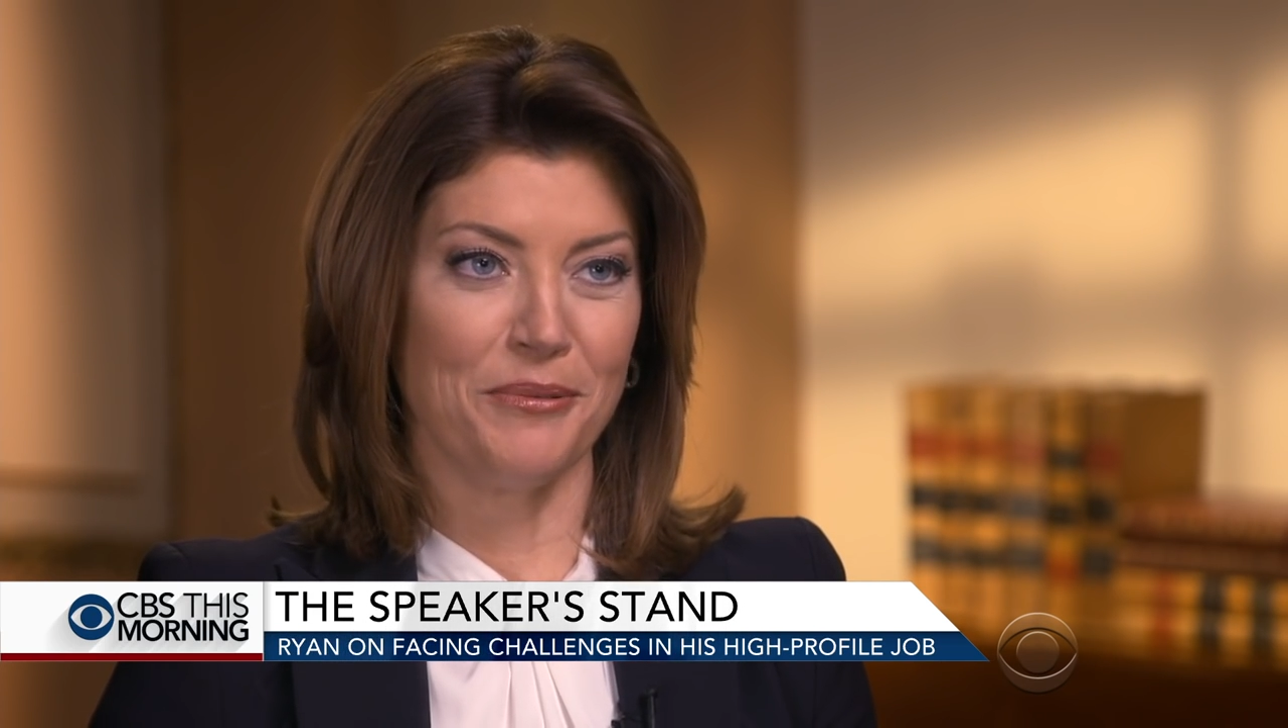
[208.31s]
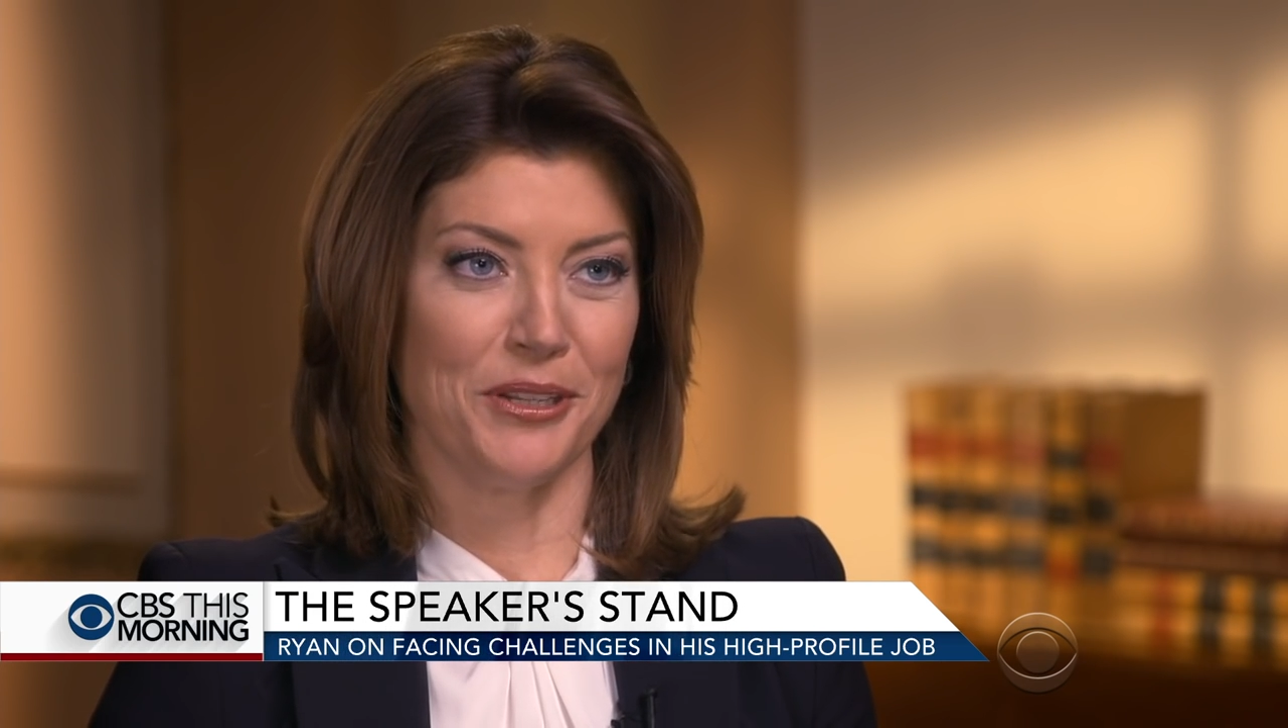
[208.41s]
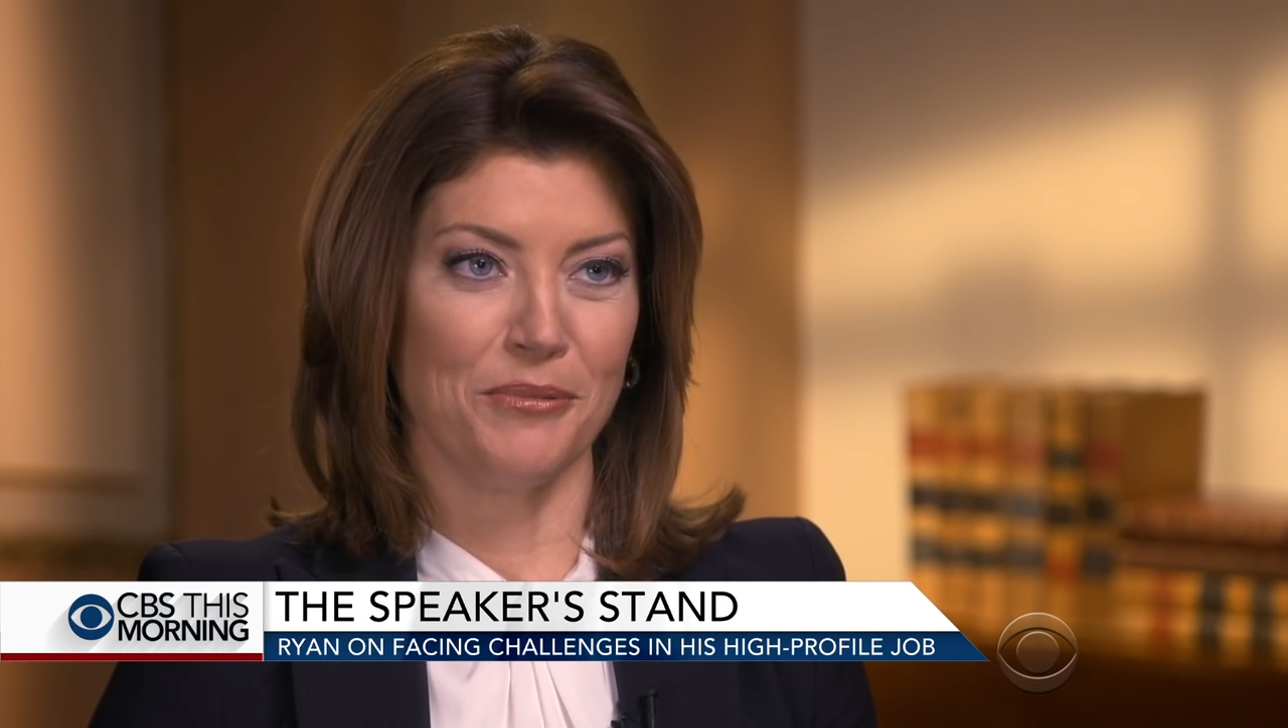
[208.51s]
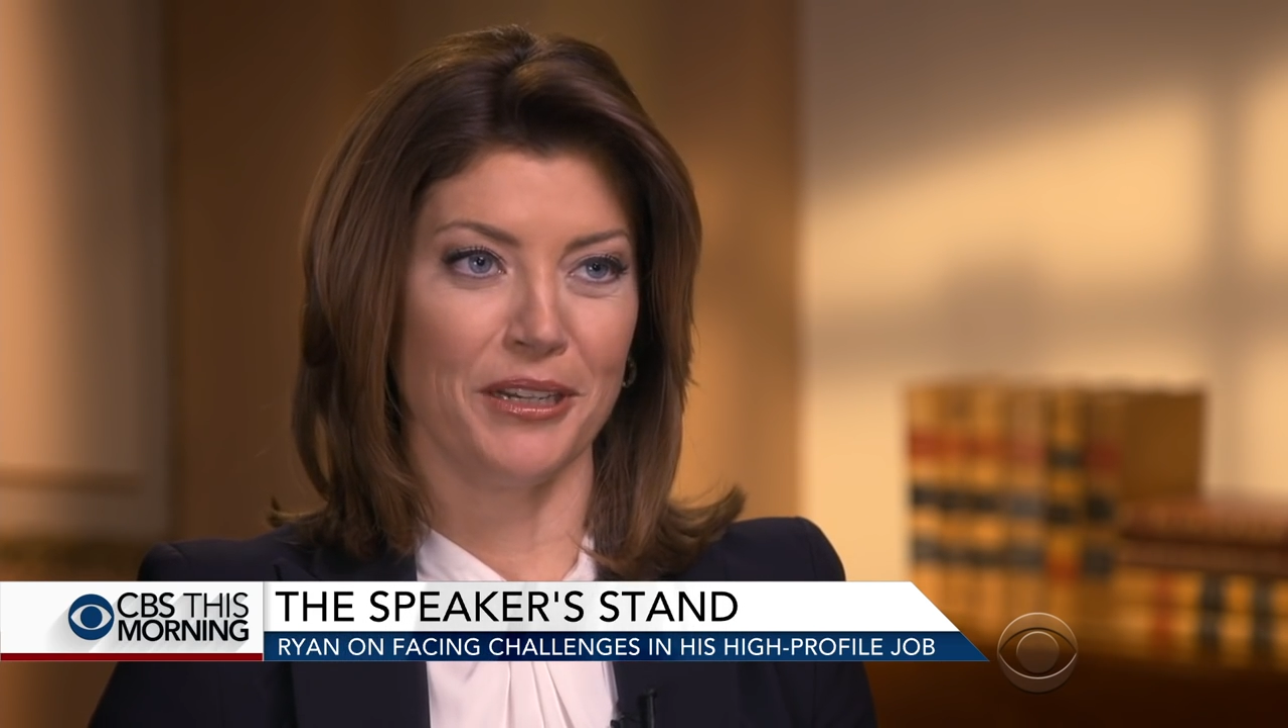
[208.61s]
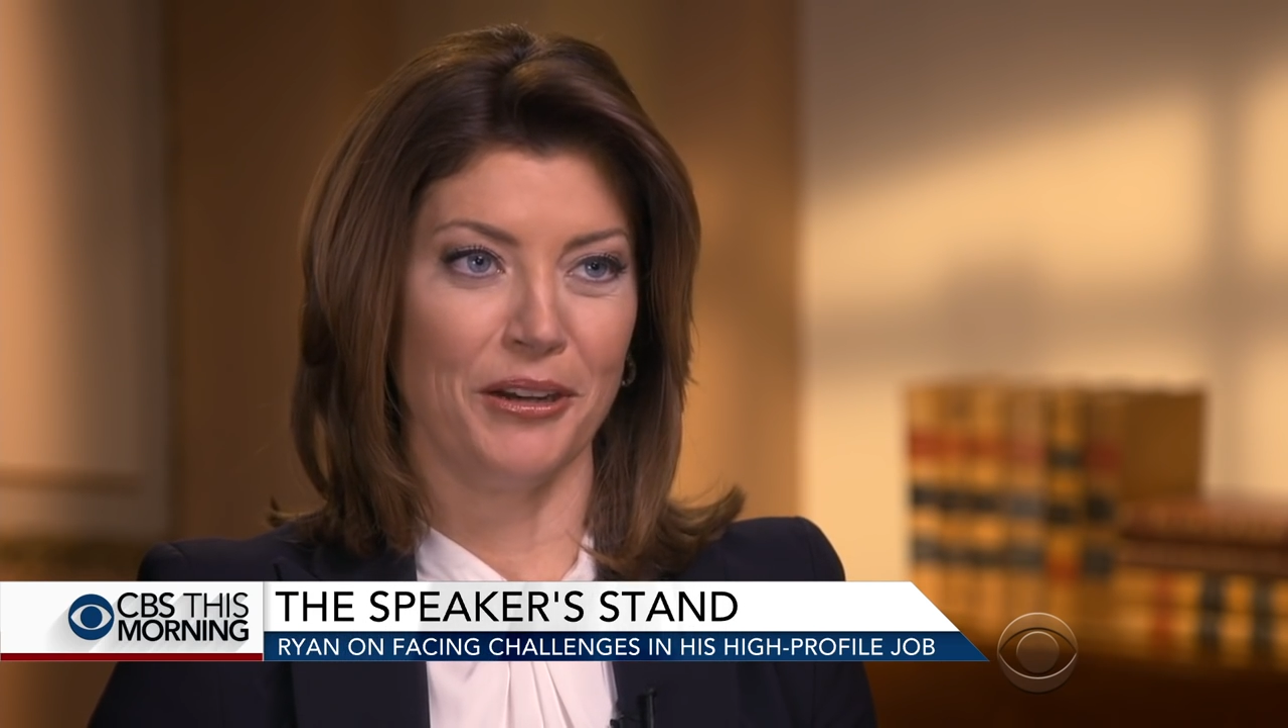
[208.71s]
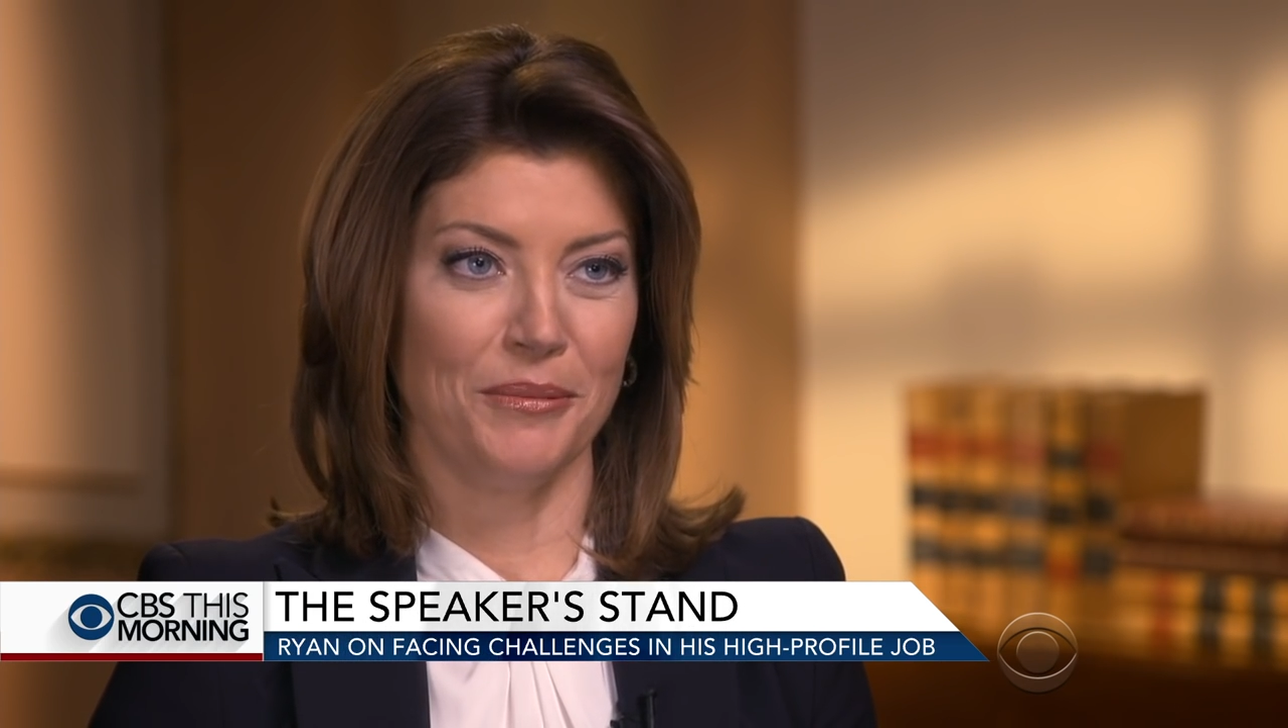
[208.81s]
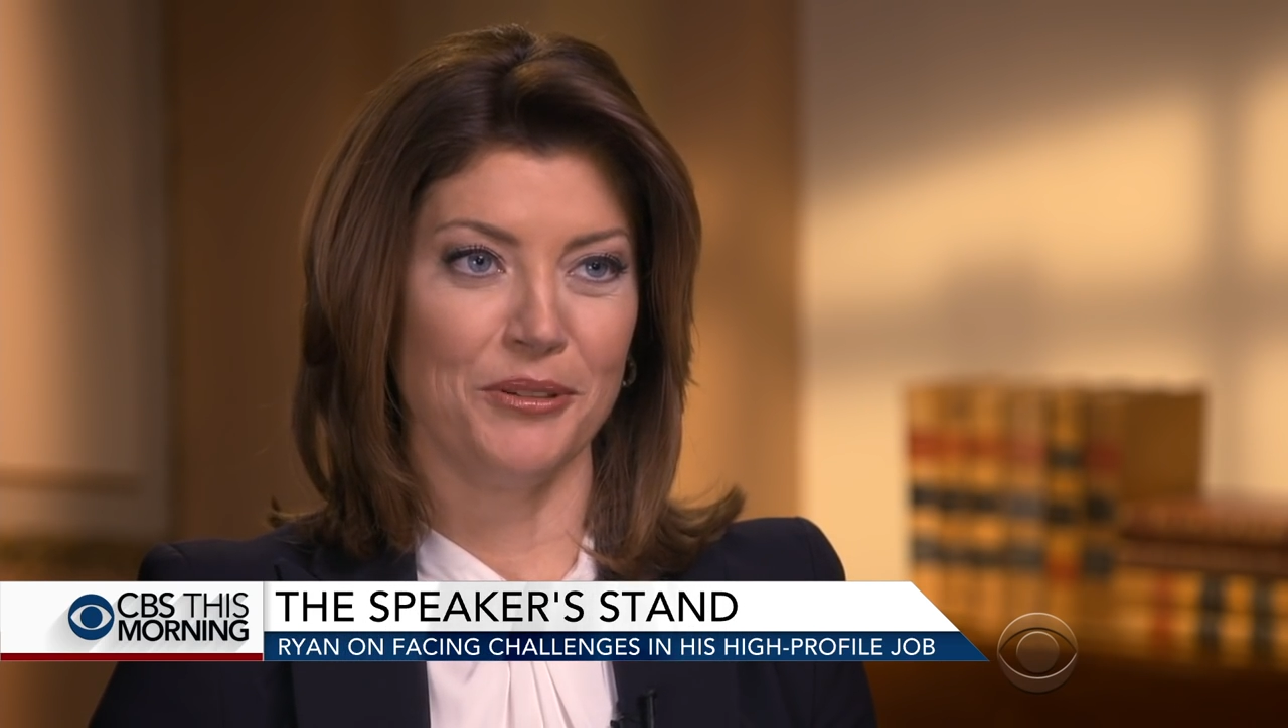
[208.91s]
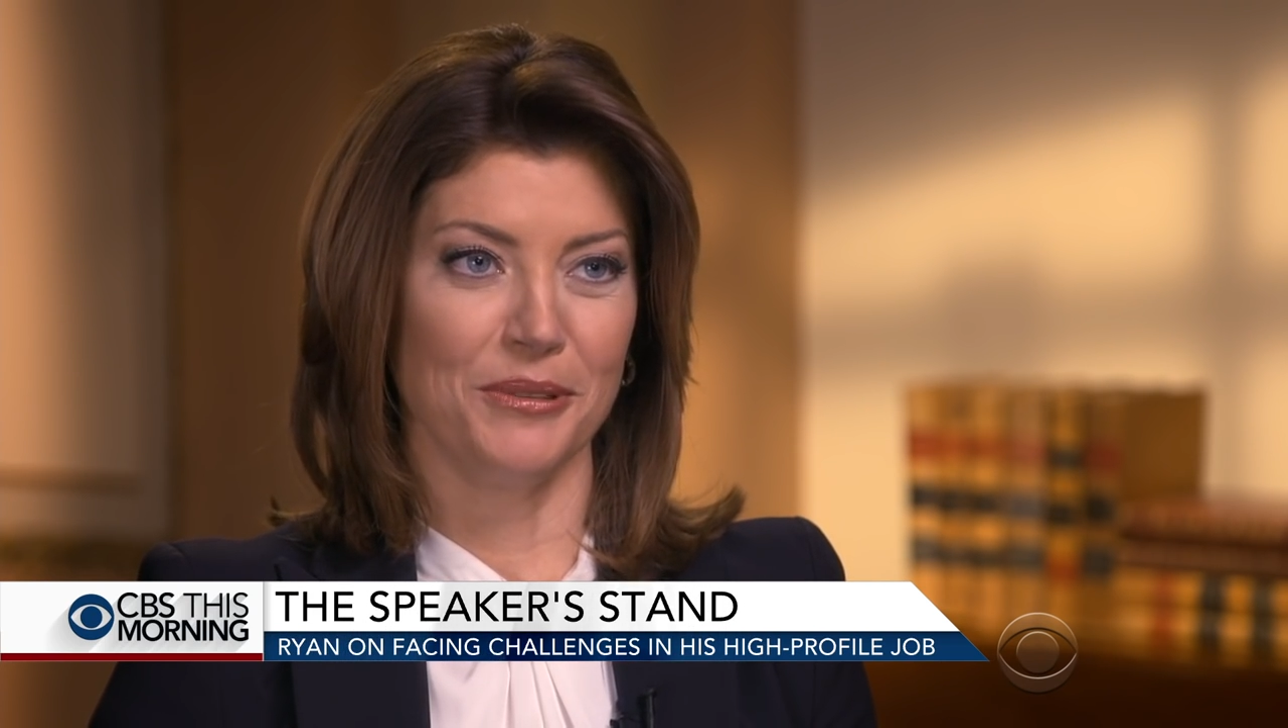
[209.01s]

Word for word: when you went home to